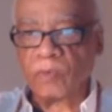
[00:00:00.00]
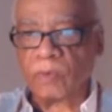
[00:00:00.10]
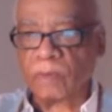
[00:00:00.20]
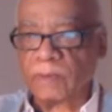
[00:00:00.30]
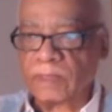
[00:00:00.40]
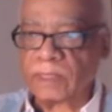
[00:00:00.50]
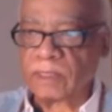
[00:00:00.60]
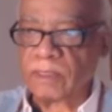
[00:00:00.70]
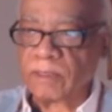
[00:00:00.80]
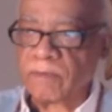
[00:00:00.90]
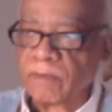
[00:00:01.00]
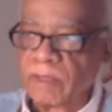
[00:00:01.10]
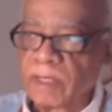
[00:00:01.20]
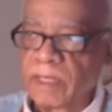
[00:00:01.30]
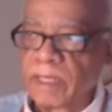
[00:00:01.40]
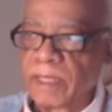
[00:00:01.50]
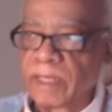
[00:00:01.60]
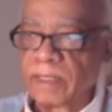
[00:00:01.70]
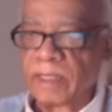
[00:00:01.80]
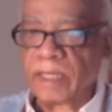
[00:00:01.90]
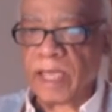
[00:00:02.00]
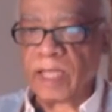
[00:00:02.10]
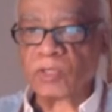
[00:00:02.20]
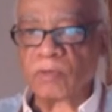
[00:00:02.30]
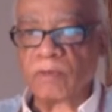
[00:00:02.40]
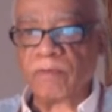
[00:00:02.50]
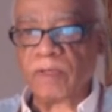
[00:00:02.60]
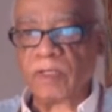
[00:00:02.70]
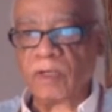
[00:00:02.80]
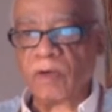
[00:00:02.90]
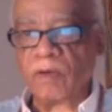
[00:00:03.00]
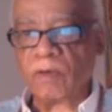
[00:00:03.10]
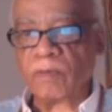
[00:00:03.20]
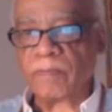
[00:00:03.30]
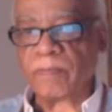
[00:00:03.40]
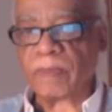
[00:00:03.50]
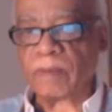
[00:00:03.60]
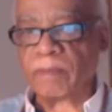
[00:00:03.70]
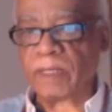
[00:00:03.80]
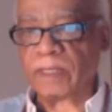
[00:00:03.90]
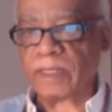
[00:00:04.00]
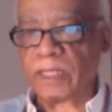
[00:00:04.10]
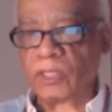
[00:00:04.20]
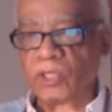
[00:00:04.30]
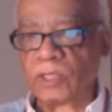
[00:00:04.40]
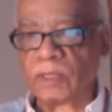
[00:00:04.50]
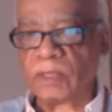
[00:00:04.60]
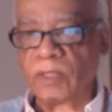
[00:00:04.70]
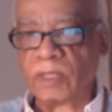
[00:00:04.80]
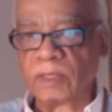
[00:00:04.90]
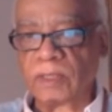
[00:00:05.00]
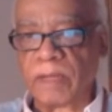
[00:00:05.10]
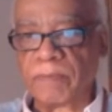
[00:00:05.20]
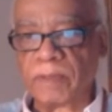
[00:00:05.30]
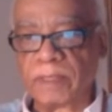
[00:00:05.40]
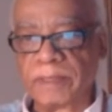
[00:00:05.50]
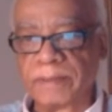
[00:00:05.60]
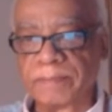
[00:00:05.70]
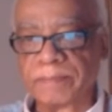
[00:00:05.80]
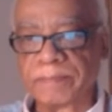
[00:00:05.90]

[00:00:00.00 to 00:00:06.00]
you will receive the actual video meditation separately.